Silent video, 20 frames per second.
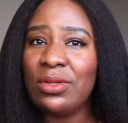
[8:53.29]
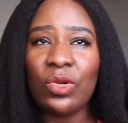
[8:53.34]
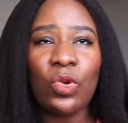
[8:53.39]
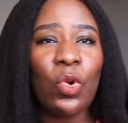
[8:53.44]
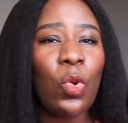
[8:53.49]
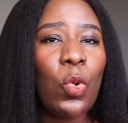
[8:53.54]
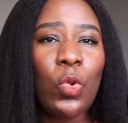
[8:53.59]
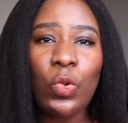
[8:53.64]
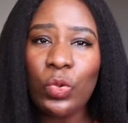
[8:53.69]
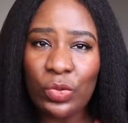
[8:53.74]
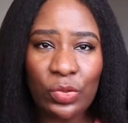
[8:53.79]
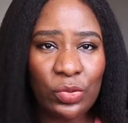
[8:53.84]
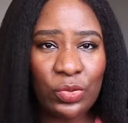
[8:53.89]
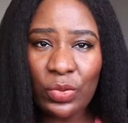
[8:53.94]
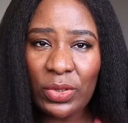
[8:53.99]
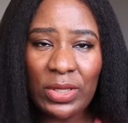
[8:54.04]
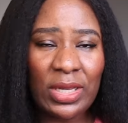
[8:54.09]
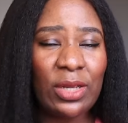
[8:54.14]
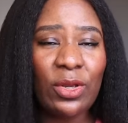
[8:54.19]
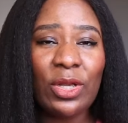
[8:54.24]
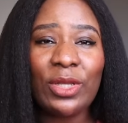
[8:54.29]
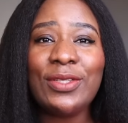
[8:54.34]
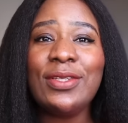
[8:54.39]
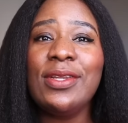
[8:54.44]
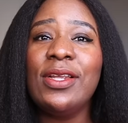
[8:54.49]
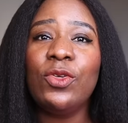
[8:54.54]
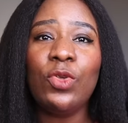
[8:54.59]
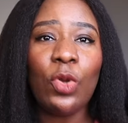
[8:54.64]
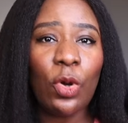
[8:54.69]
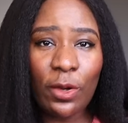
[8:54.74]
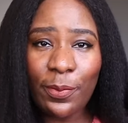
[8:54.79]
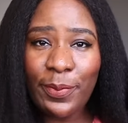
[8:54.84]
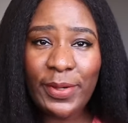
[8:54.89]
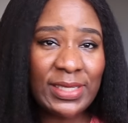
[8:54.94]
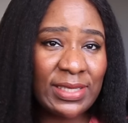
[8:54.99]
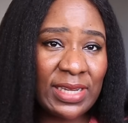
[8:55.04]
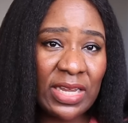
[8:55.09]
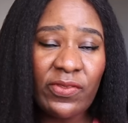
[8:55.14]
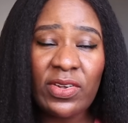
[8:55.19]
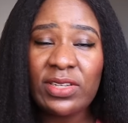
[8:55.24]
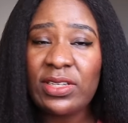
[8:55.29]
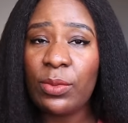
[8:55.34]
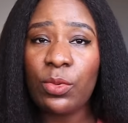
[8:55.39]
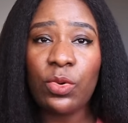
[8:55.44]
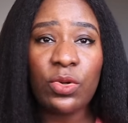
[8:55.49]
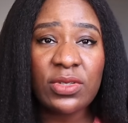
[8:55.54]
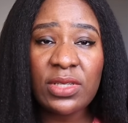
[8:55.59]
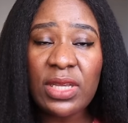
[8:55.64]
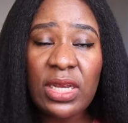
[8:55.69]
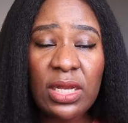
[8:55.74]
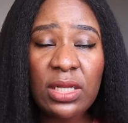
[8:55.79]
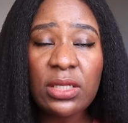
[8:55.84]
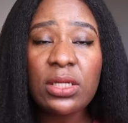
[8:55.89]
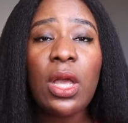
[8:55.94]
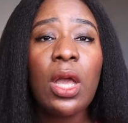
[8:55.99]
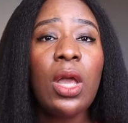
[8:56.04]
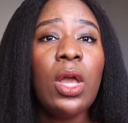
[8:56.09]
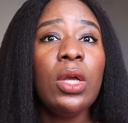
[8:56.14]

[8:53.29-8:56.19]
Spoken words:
You're not old, okay? You're still a young person as far as I'm concerned.